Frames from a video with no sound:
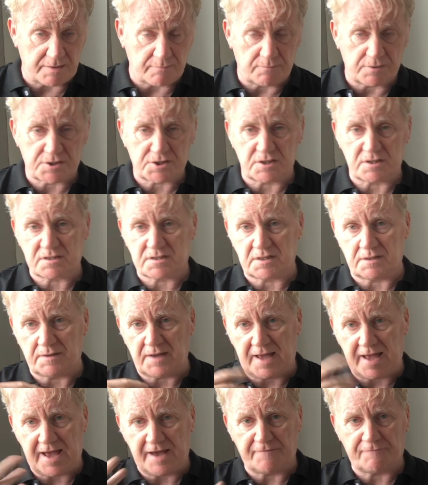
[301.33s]
Which is the
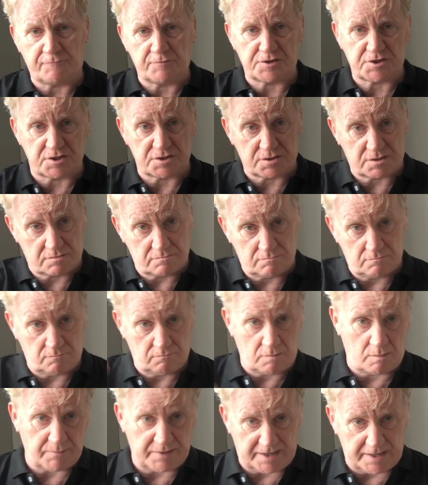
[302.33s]
half which is
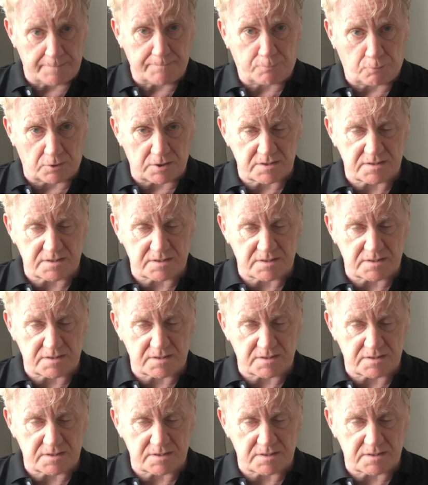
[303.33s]
when we import